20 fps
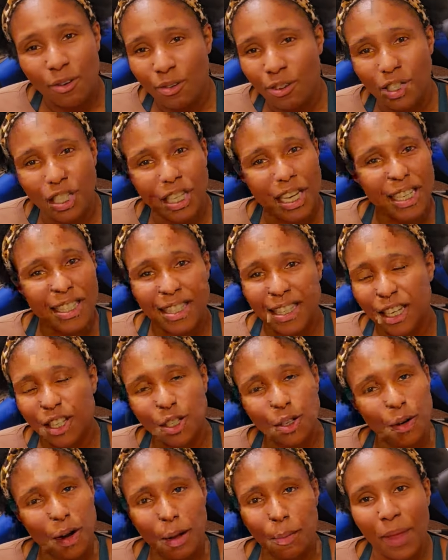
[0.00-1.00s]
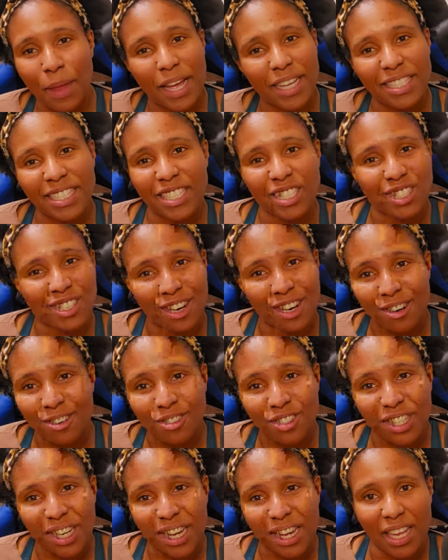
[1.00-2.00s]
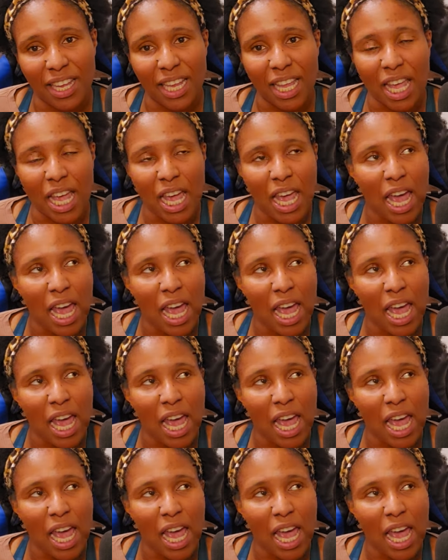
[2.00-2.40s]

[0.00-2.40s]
she has such a great plastic surgeon.